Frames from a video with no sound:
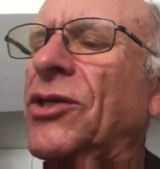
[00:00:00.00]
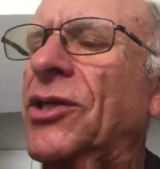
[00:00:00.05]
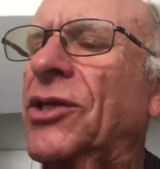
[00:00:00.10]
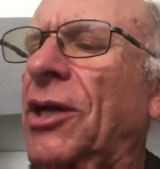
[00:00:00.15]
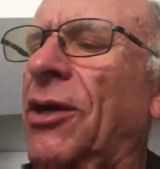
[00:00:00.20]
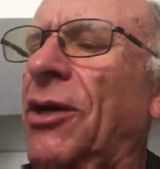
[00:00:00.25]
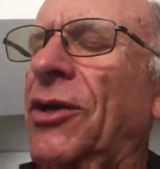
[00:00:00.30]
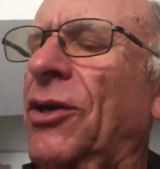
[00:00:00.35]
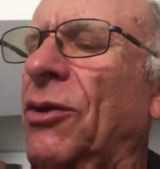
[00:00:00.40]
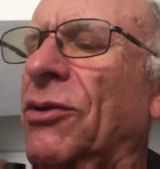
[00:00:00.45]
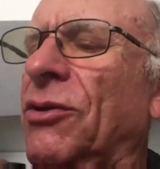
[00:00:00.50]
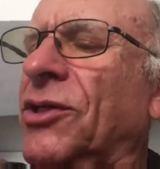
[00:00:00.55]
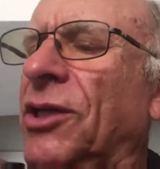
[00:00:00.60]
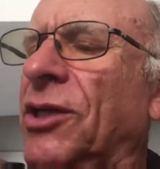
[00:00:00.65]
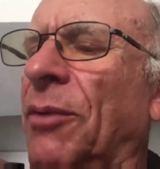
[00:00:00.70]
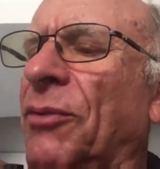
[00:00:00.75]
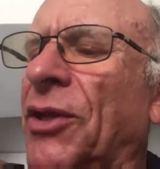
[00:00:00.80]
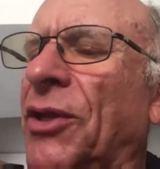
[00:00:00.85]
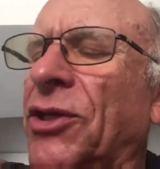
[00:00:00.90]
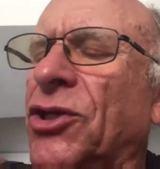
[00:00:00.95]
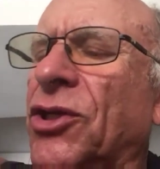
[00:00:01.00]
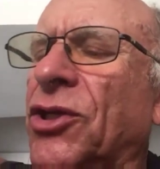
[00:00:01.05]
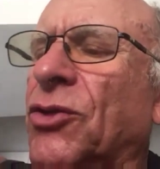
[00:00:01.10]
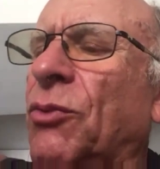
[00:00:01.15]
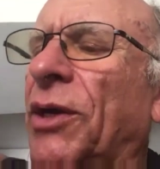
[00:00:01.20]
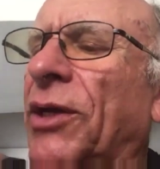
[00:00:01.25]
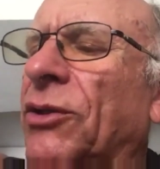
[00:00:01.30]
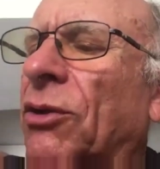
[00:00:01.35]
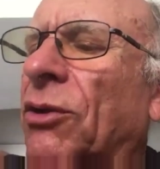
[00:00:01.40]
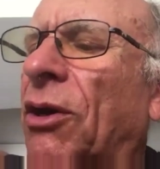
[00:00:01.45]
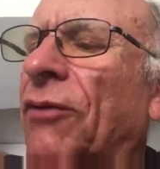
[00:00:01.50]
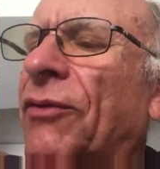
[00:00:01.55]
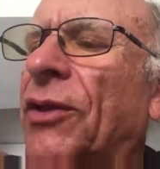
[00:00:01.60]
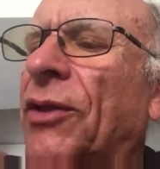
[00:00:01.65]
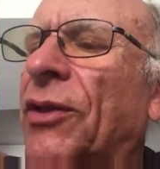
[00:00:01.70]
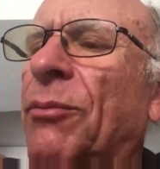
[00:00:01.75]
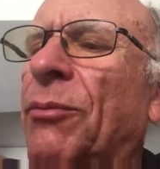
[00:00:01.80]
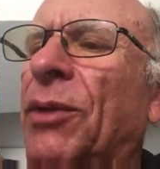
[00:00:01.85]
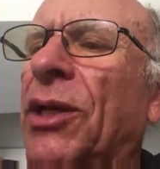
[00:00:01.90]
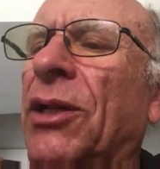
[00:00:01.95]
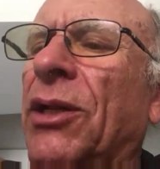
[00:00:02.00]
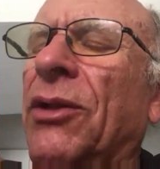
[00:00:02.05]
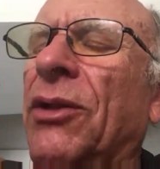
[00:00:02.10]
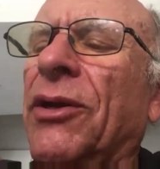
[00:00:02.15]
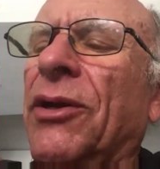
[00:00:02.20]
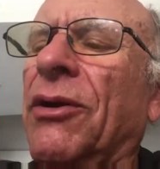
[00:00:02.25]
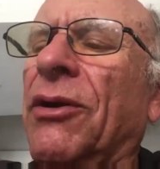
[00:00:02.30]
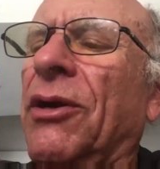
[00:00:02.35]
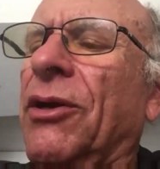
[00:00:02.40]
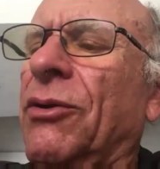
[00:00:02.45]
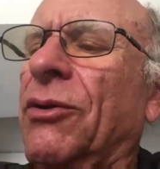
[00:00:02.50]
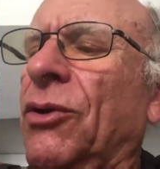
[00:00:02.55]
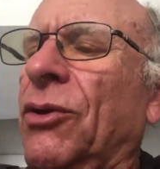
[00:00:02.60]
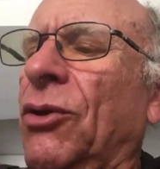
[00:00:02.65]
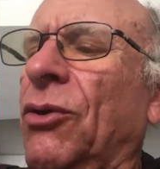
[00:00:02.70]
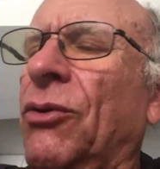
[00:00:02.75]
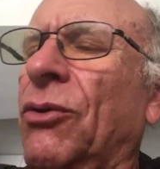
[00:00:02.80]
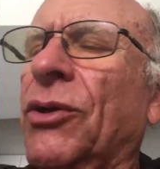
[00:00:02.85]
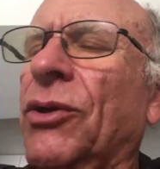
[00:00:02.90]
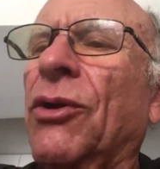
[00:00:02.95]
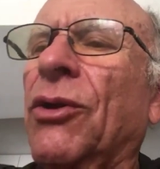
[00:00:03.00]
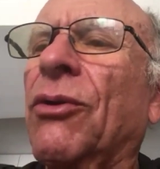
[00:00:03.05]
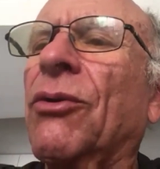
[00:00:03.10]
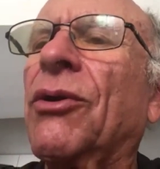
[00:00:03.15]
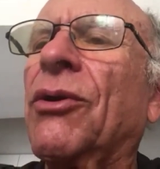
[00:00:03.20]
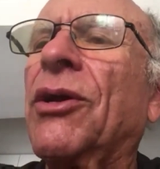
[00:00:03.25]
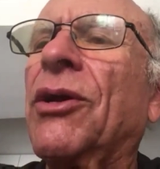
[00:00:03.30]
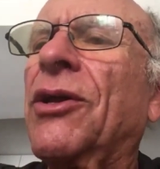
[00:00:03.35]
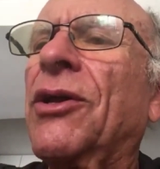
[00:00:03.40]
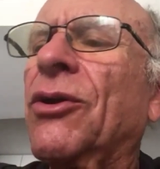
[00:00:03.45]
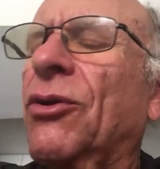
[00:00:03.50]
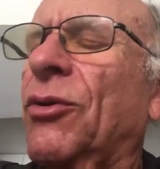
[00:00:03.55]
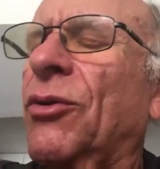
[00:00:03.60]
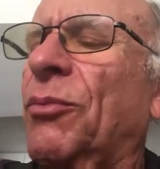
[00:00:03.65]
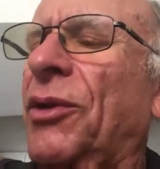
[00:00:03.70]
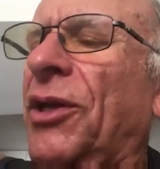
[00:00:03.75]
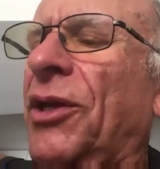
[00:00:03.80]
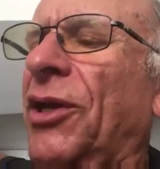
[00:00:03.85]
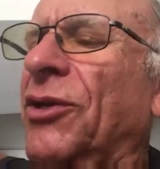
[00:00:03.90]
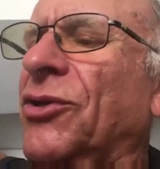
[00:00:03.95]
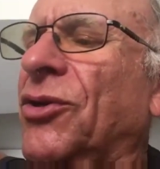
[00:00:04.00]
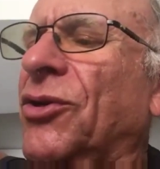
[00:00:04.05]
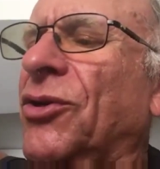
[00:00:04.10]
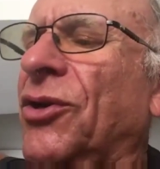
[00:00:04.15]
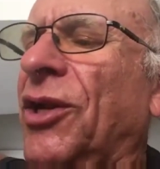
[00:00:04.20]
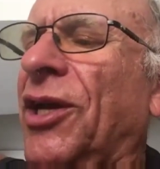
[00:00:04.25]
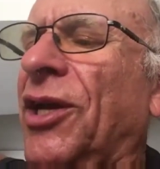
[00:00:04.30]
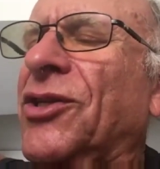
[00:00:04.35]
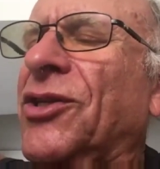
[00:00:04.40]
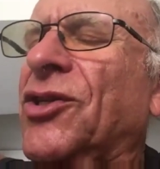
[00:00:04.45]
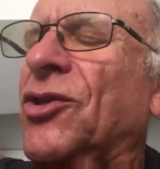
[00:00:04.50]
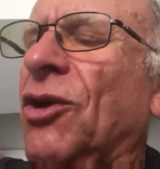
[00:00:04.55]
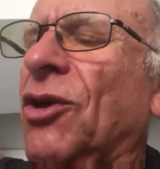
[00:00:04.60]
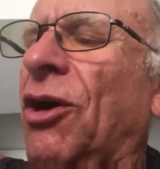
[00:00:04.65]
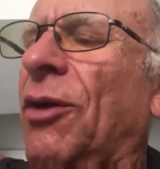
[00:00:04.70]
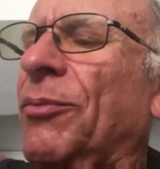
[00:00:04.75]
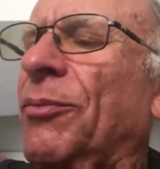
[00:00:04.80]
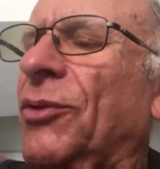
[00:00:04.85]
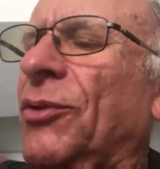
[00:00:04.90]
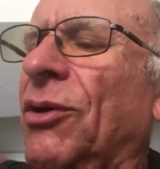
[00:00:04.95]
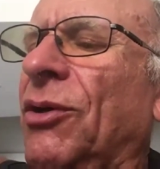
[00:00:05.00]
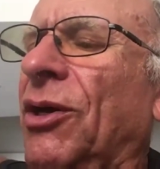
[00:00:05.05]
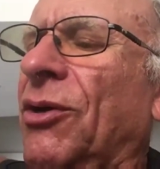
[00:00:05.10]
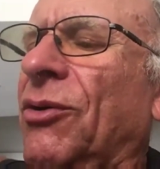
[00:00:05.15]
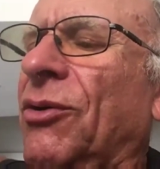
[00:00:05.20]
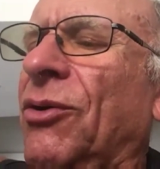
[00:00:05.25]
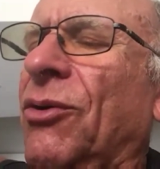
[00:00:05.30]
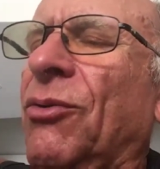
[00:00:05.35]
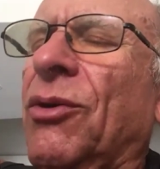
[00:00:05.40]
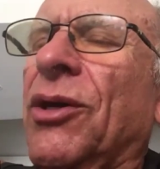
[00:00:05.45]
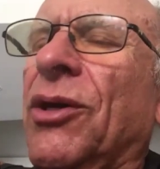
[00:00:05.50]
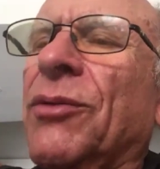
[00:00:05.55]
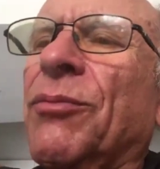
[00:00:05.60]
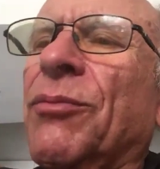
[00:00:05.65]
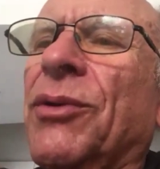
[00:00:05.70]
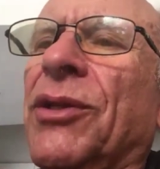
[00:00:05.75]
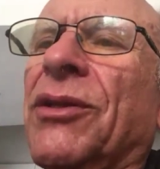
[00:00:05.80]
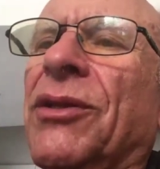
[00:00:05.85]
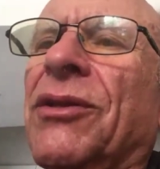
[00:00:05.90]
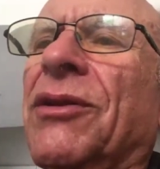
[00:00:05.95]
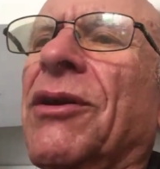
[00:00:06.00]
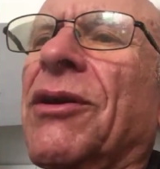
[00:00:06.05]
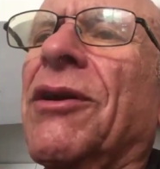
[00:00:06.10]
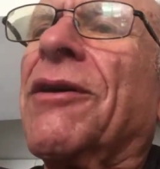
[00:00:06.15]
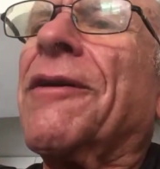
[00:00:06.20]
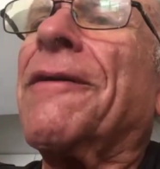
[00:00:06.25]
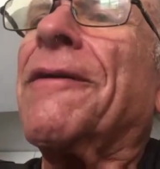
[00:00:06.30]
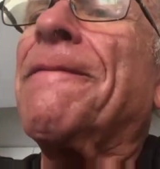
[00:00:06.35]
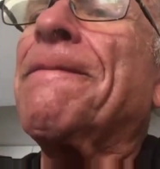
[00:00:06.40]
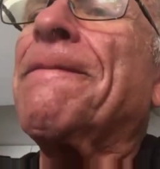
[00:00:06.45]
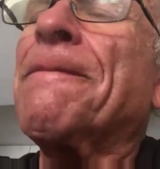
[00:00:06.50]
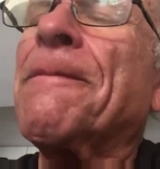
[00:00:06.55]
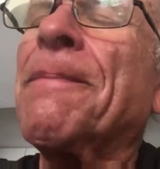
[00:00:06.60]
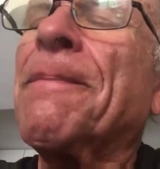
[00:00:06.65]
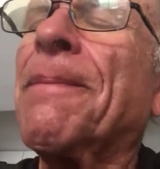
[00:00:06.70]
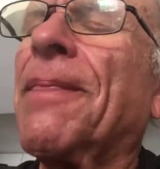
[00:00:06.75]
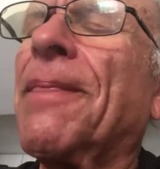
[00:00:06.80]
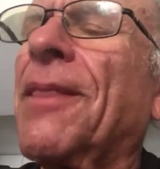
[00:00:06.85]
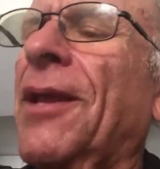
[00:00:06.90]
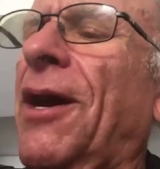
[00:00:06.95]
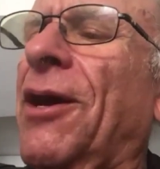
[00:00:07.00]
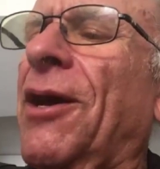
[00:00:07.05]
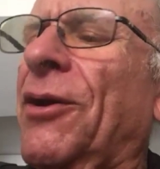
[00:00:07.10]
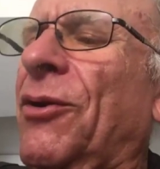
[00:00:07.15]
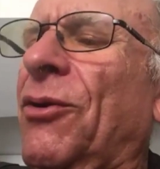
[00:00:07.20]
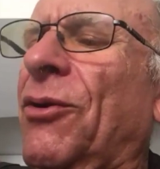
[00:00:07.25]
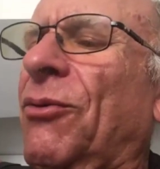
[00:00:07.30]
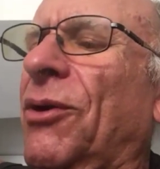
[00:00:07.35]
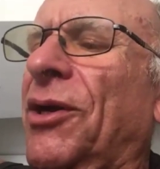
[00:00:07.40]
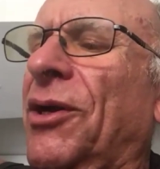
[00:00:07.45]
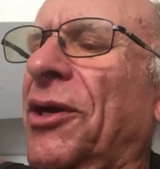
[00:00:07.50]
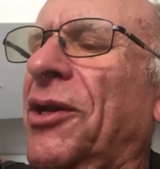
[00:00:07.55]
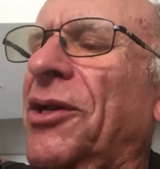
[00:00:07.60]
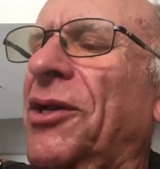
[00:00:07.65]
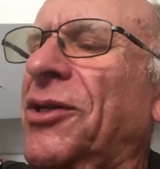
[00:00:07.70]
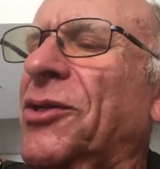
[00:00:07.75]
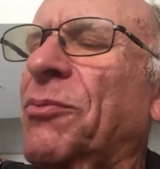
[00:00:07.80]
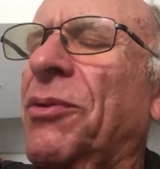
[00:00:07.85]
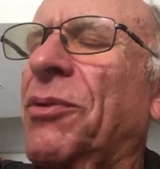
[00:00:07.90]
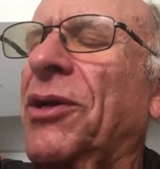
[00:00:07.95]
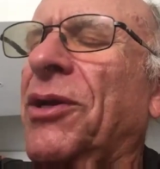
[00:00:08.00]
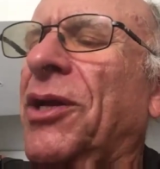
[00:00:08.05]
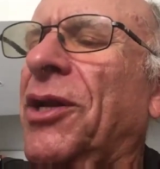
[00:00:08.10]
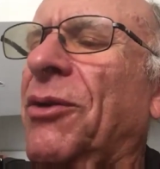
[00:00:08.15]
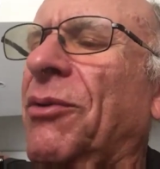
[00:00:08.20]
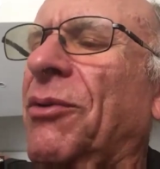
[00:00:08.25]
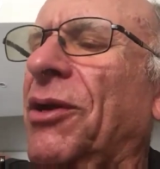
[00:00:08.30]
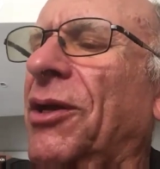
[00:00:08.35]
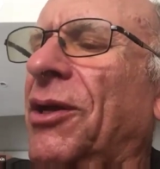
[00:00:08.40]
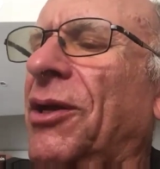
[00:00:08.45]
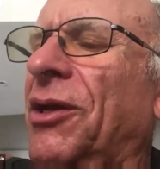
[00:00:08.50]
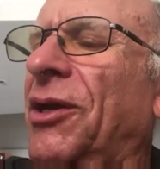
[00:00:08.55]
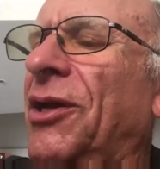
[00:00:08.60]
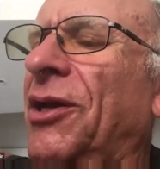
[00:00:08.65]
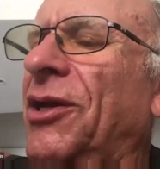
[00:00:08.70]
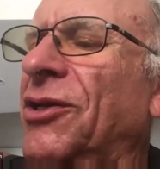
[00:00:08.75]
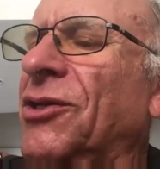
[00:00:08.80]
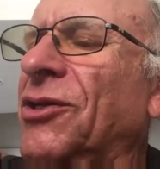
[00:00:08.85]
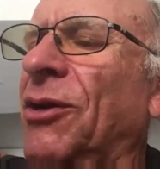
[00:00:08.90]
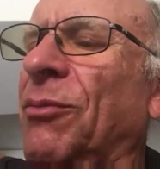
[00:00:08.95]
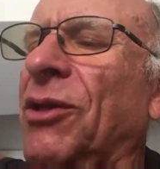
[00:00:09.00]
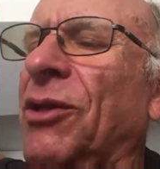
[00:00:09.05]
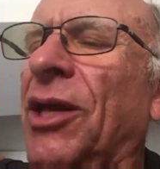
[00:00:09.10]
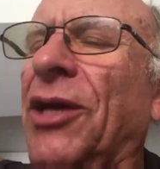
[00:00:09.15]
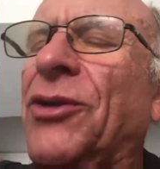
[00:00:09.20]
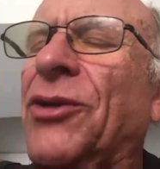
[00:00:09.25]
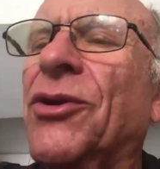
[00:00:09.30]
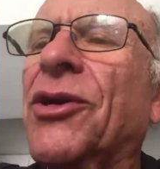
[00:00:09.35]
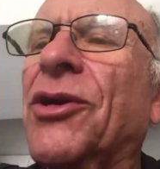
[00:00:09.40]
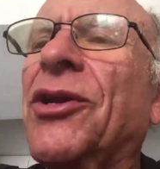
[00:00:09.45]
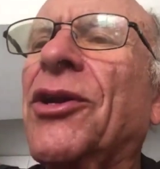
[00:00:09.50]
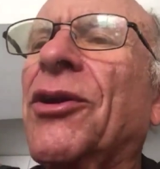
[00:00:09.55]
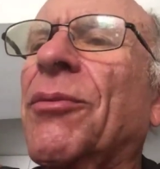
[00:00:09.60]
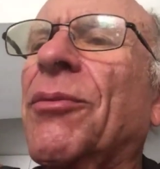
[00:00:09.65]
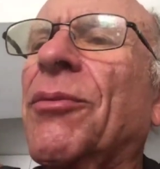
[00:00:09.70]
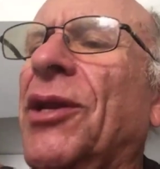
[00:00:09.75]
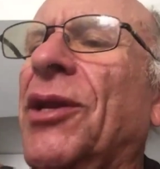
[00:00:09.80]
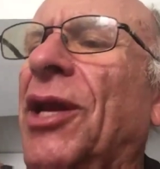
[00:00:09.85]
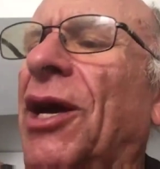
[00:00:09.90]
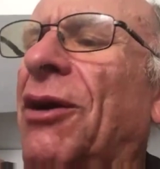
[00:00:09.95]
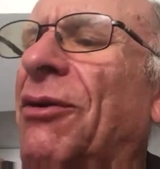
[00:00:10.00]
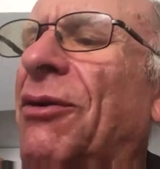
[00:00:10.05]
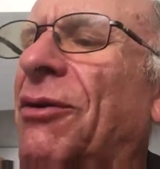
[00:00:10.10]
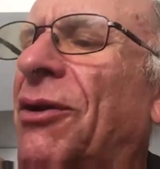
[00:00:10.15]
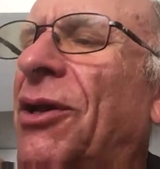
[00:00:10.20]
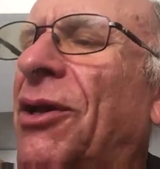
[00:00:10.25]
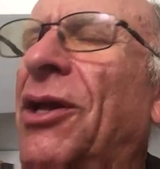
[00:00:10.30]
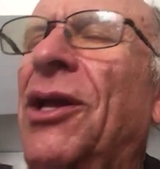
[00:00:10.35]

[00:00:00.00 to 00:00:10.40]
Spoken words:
So, something just went off in the middle there. I don't know, could be internet stopped or I don't know what, but I don't know what it is. But anyway, so I'm glad you can hear me now.